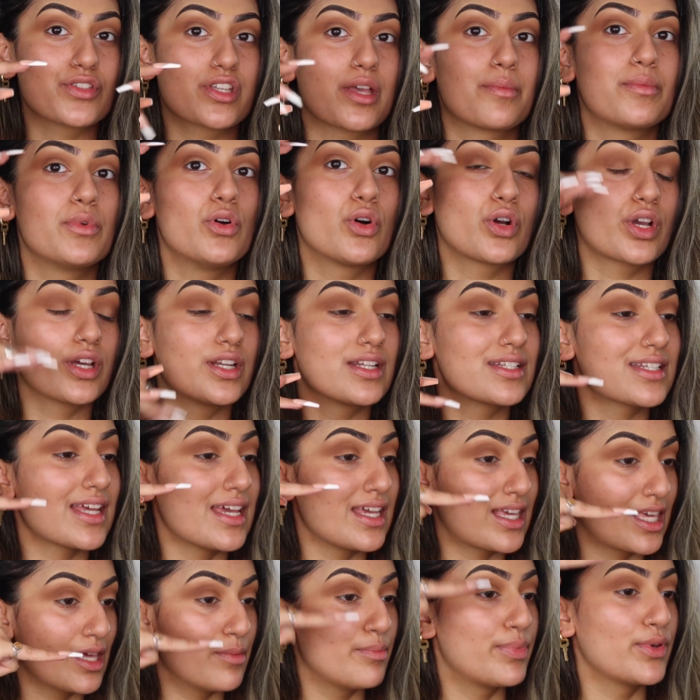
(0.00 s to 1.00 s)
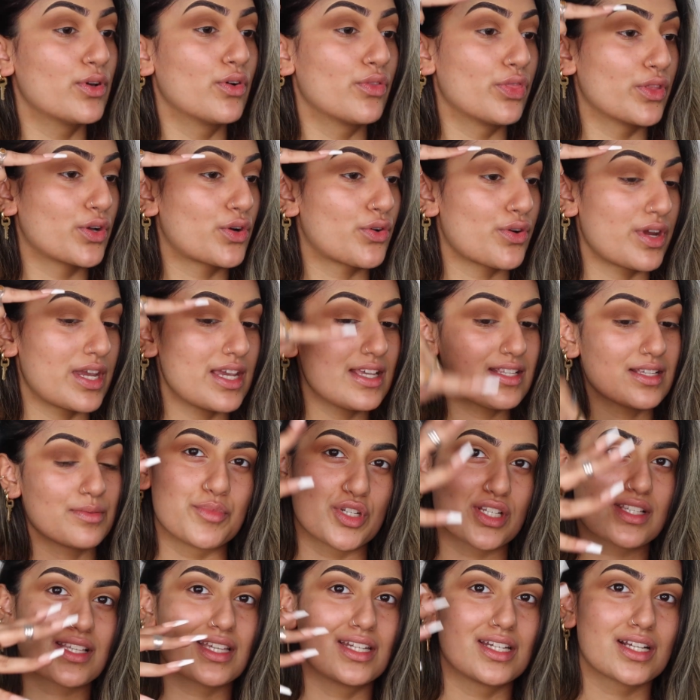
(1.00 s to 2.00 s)
So I'm not gonna take it beyond the crease. I'm
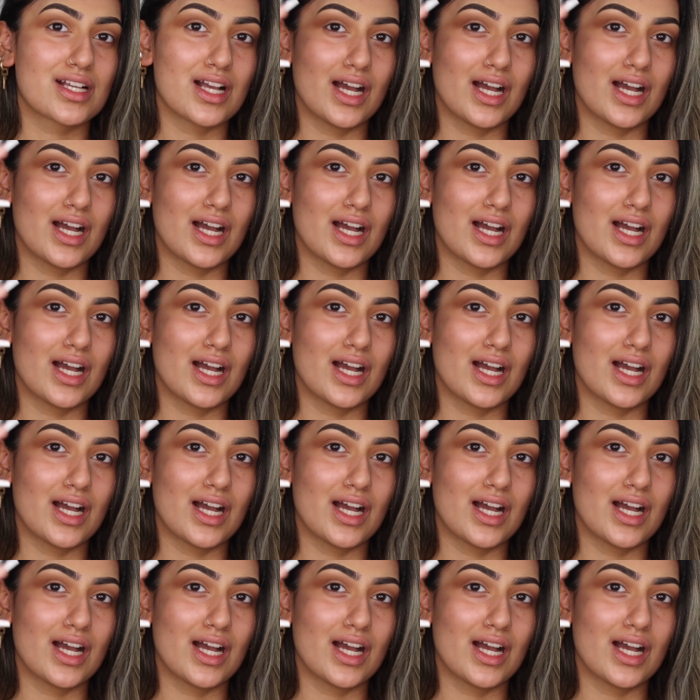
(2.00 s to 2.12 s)
just gonna